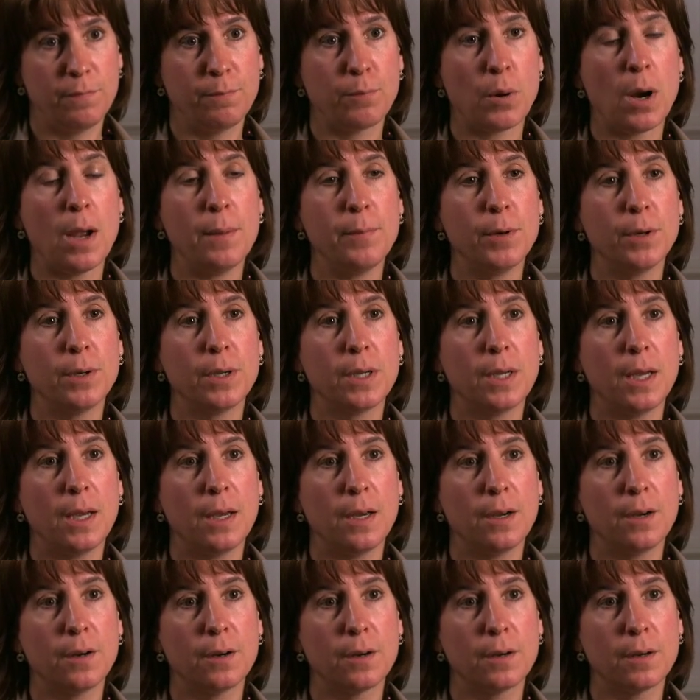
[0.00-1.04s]
primary
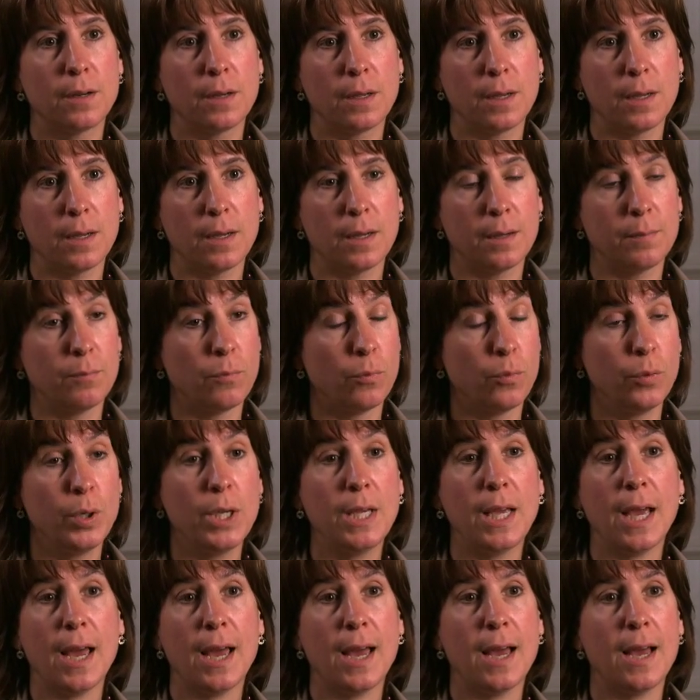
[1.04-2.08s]
care,
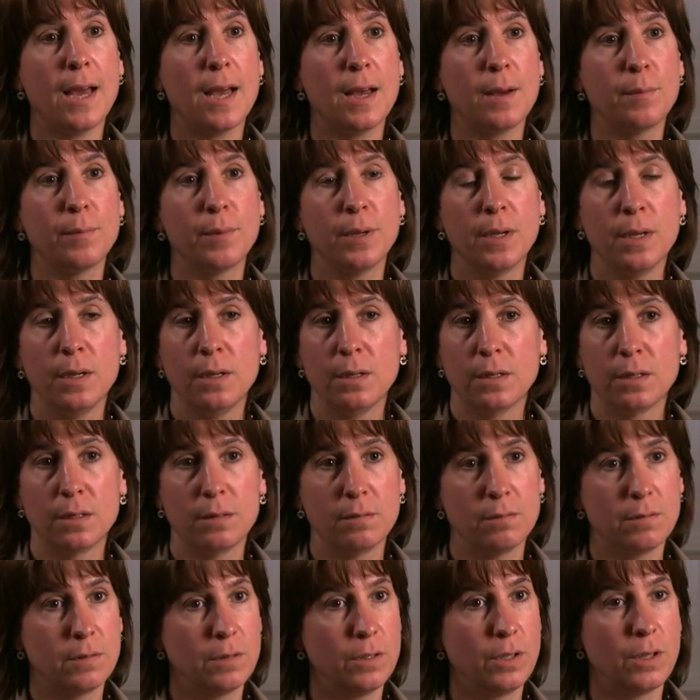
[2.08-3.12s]
rehab,
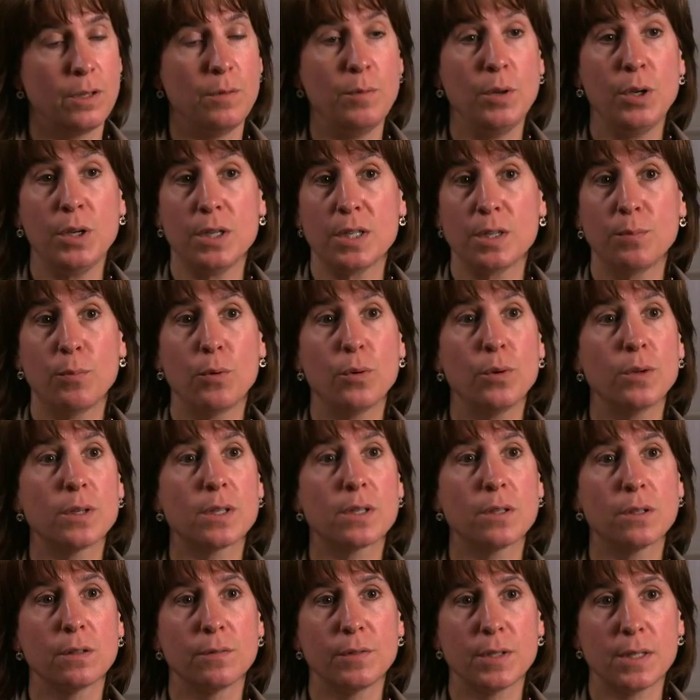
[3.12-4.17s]
community support
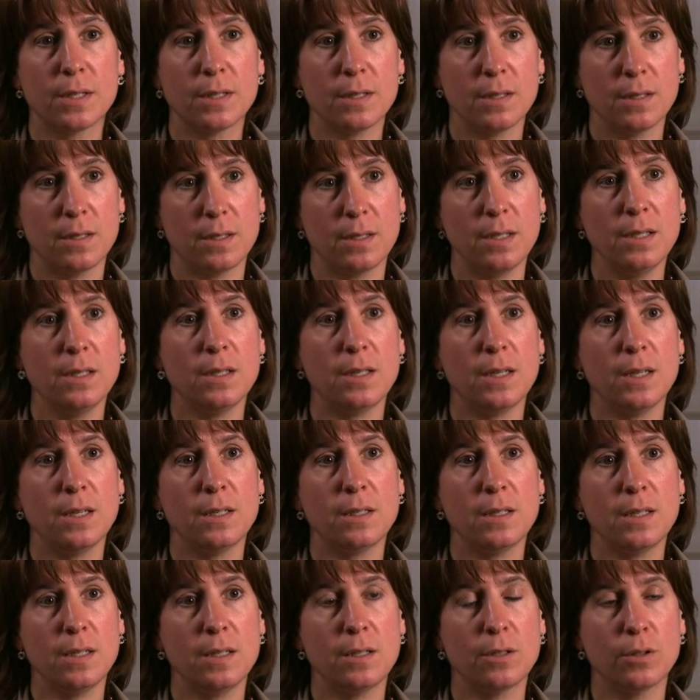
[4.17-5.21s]
services,
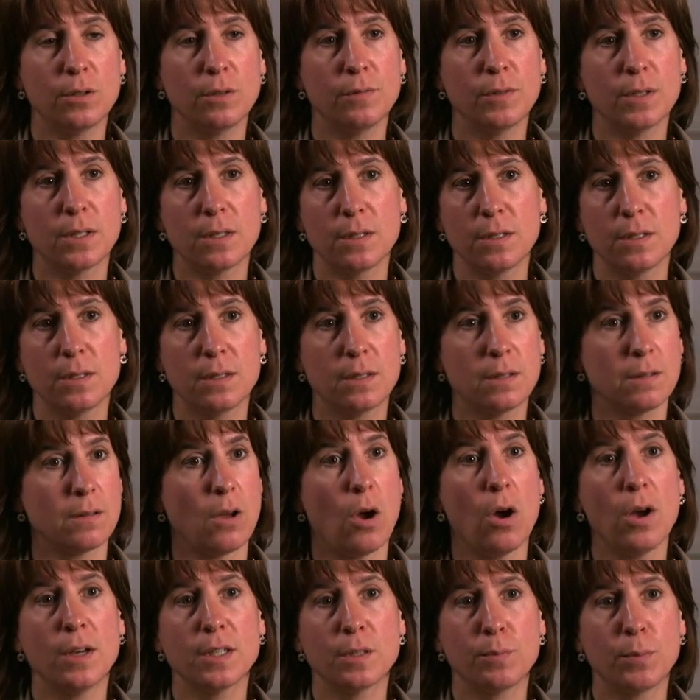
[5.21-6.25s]
CCAC services,
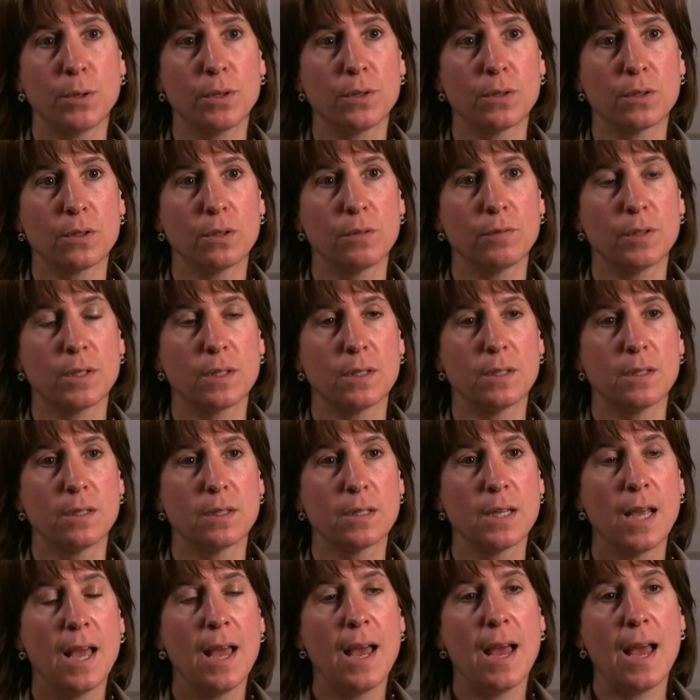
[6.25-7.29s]
hospital
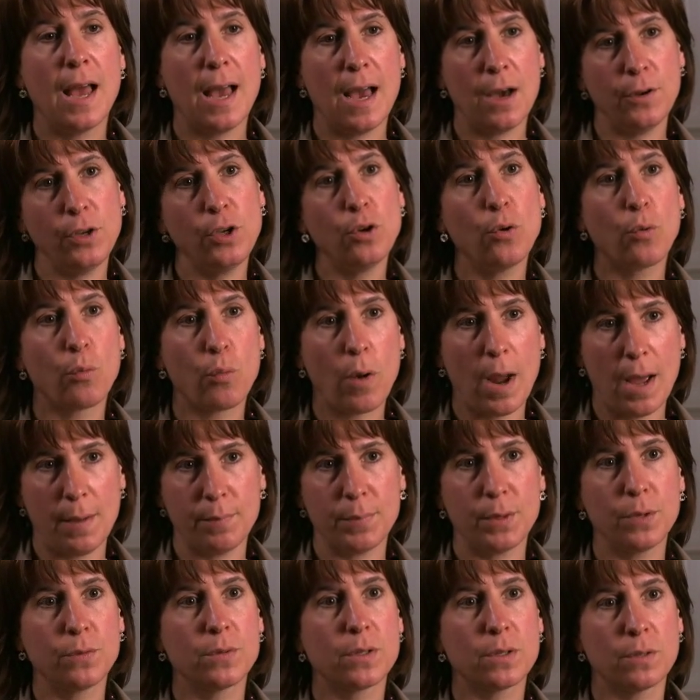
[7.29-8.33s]
services. How do you
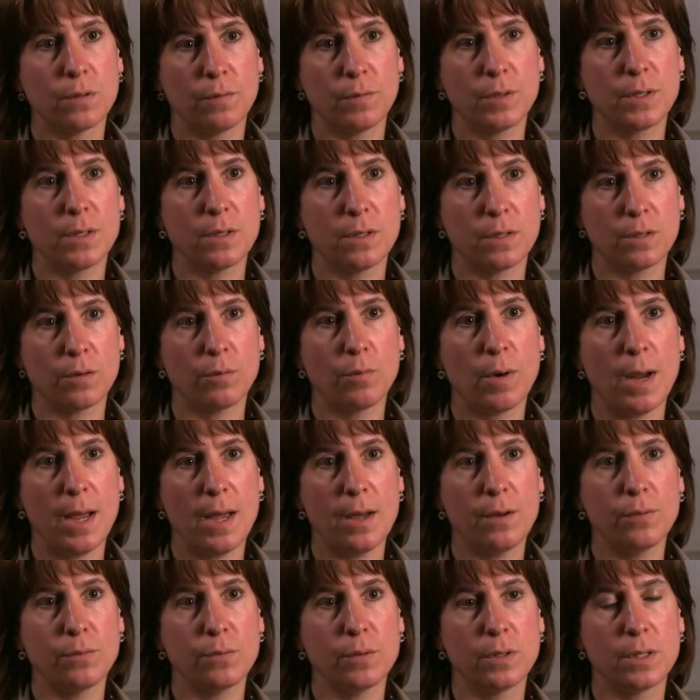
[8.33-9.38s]
wrap those services
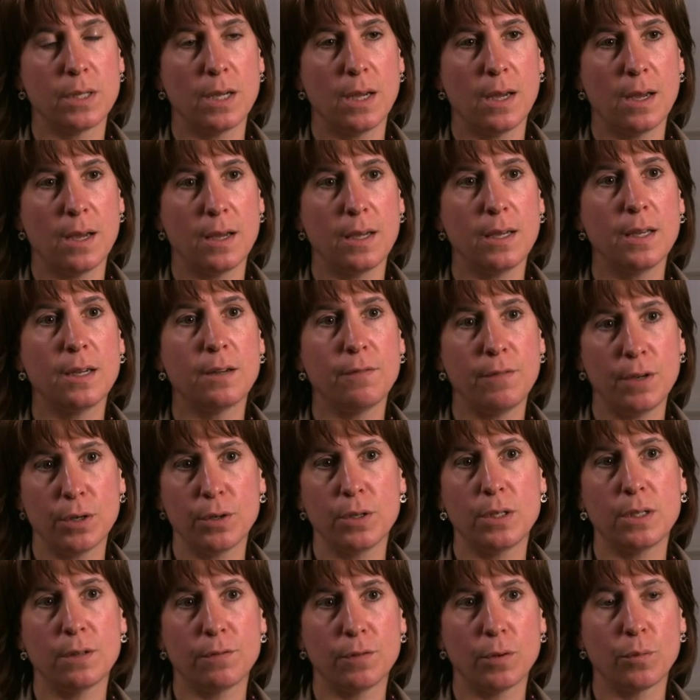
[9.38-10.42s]
around in a
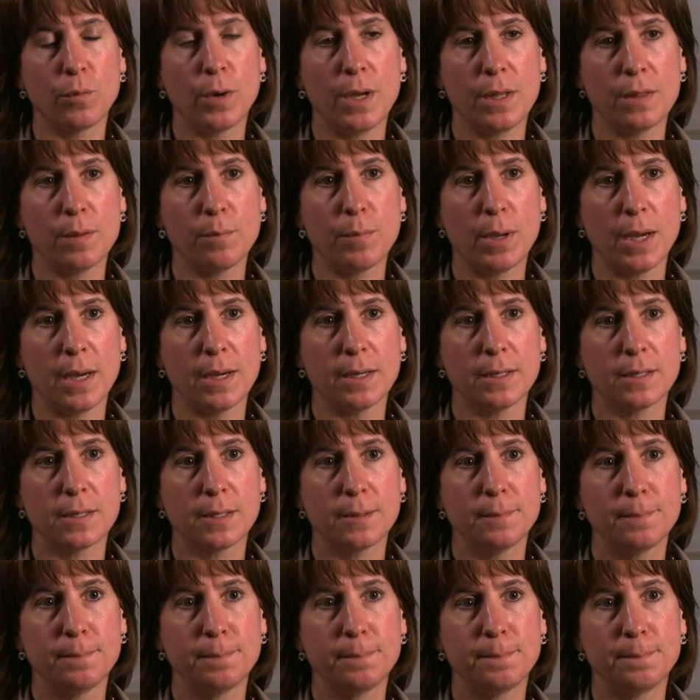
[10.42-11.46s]
very different way than past?